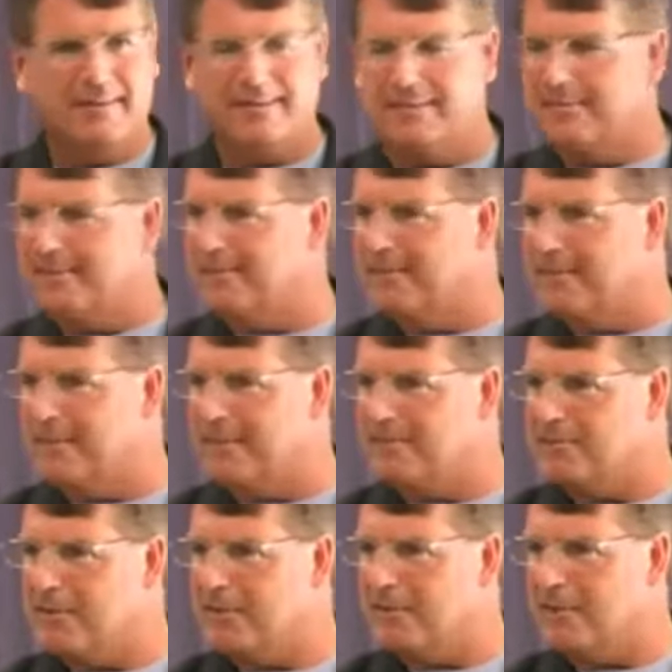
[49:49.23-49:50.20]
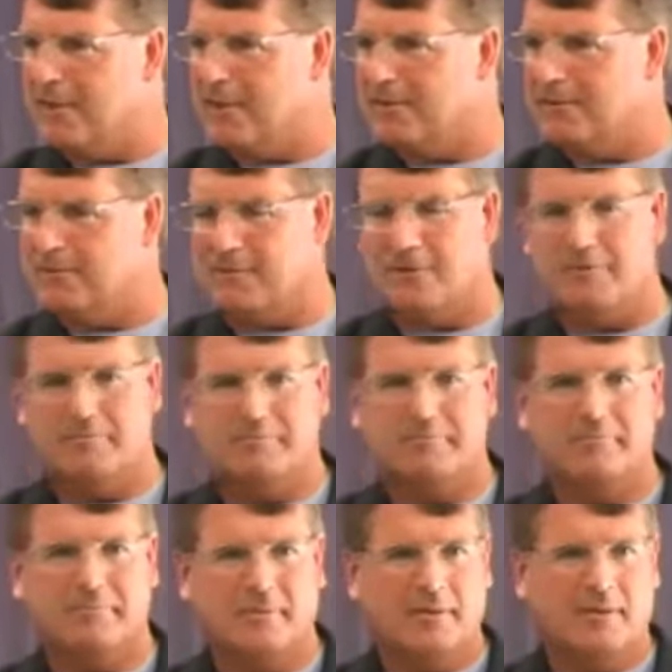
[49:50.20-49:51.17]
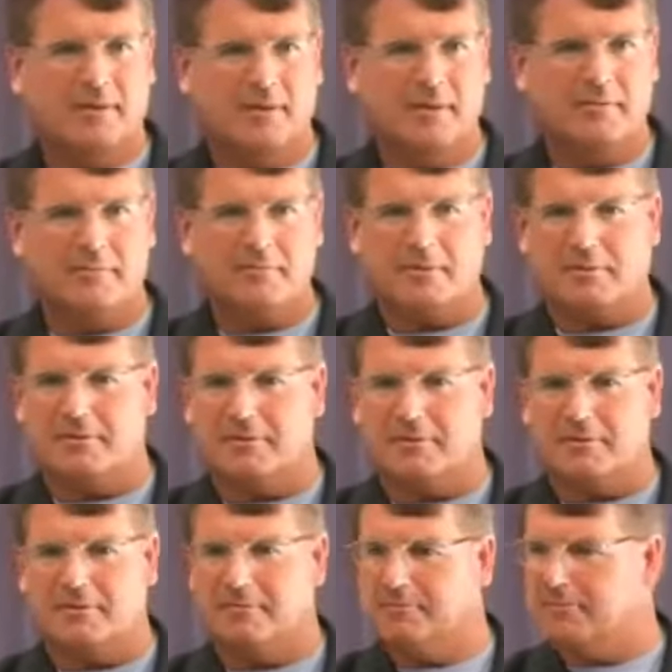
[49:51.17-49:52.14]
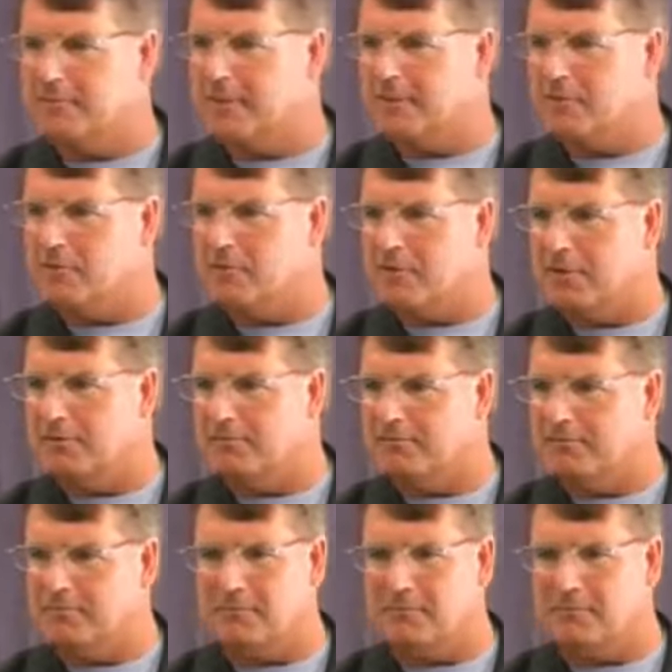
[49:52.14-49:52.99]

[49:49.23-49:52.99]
and things like that. But yeah, you're right.